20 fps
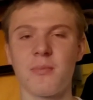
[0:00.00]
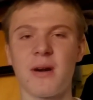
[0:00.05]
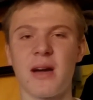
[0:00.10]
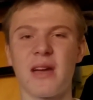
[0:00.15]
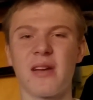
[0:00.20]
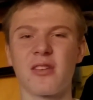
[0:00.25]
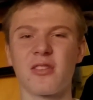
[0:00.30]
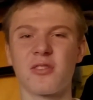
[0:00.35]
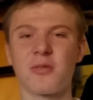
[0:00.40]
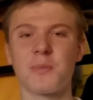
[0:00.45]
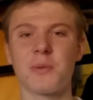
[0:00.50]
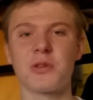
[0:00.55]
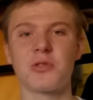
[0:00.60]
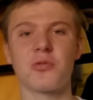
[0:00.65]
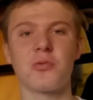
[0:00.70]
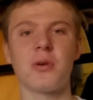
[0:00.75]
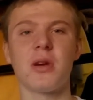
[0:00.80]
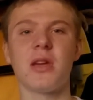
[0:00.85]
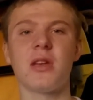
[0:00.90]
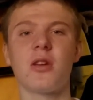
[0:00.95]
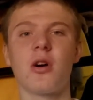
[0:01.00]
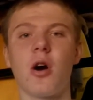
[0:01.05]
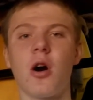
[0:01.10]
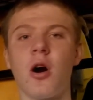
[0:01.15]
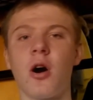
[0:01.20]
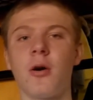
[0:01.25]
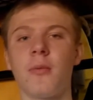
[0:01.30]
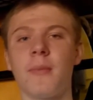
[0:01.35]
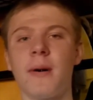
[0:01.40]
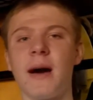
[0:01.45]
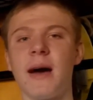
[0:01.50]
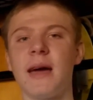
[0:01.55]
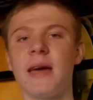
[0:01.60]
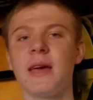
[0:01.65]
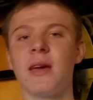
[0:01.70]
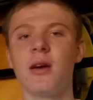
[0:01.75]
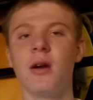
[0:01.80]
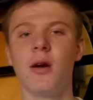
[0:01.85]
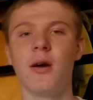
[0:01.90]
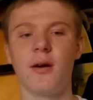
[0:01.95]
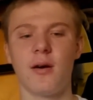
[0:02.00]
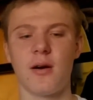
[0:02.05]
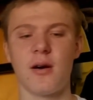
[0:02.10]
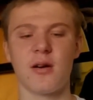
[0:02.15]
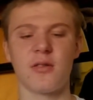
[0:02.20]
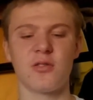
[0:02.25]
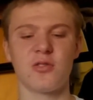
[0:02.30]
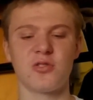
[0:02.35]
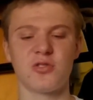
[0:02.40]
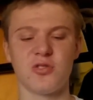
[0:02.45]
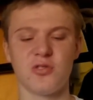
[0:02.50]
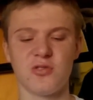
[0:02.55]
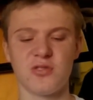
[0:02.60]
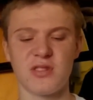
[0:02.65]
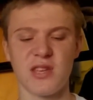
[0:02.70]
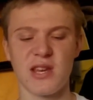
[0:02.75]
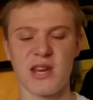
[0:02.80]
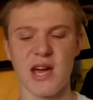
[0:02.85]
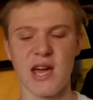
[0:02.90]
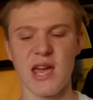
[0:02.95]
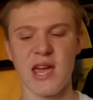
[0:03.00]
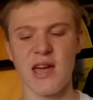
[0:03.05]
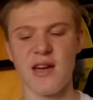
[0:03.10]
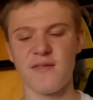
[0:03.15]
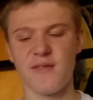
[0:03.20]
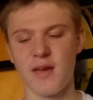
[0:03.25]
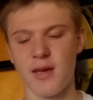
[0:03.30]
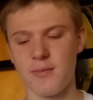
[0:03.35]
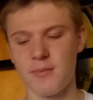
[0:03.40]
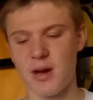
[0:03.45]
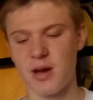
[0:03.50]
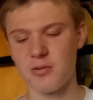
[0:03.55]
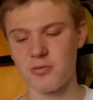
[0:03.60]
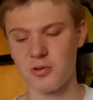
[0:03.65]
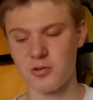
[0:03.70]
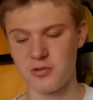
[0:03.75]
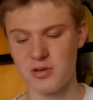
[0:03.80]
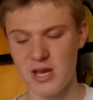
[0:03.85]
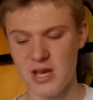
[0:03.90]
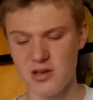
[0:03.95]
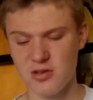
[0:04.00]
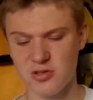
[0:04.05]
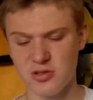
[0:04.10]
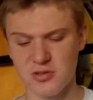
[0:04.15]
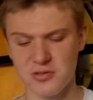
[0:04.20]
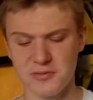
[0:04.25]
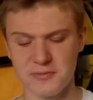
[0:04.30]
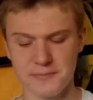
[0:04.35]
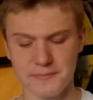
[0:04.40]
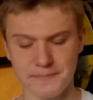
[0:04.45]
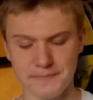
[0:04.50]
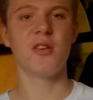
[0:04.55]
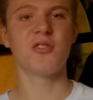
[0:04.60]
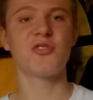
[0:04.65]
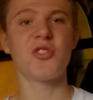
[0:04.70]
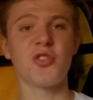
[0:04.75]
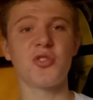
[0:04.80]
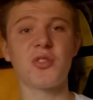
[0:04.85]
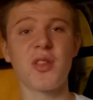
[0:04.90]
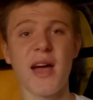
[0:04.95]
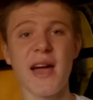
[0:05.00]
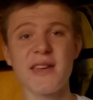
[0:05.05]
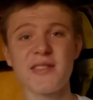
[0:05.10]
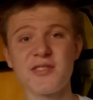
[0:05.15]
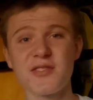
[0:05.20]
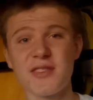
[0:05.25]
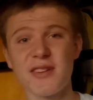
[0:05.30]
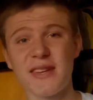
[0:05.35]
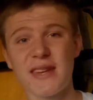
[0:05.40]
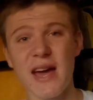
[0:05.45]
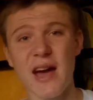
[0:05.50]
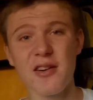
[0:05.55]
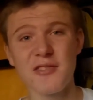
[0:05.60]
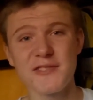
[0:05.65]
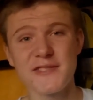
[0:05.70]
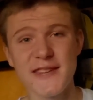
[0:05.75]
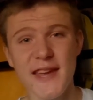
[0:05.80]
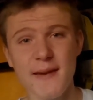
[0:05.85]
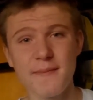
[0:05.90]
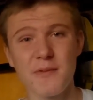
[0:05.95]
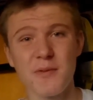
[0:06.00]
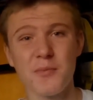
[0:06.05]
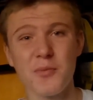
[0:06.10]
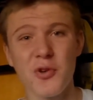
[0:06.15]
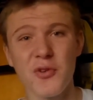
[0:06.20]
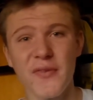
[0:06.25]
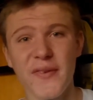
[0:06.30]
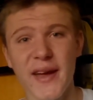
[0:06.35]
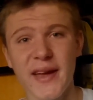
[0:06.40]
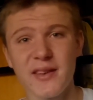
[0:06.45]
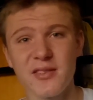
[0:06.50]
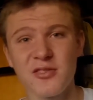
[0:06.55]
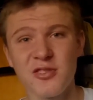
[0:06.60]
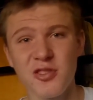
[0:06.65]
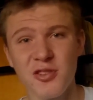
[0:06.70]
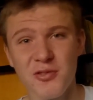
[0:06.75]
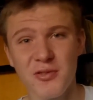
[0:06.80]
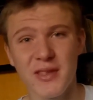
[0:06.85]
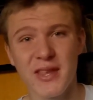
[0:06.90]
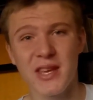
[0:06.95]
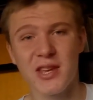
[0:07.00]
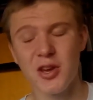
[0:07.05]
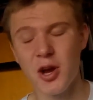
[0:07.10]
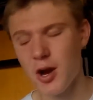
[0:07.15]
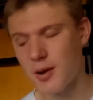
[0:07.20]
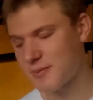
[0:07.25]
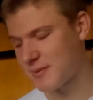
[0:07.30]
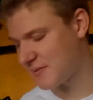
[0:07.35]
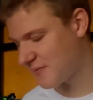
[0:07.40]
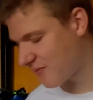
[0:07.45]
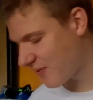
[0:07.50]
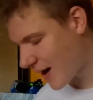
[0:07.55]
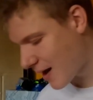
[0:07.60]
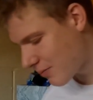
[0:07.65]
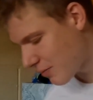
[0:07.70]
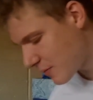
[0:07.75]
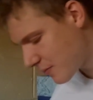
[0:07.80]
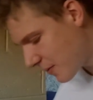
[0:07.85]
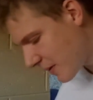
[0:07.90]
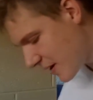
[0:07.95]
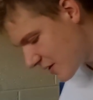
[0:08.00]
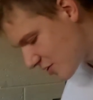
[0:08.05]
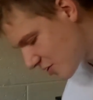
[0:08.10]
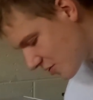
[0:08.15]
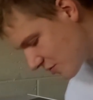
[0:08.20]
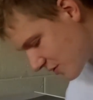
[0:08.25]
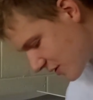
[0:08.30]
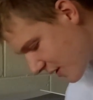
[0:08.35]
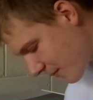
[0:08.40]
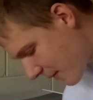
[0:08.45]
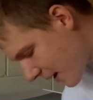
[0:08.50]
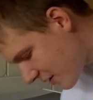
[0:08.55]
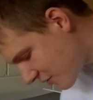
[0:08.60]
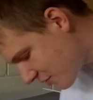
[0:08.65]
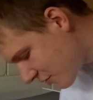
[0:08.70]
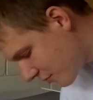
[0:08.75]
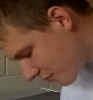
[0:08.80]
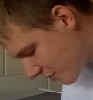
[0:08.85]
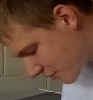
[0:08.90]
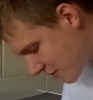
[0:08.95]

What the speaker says: the miles between all my other shoes that I have in my rotation. So lastly, now it's time to move on to the carbon fiber plate shoes in my shoe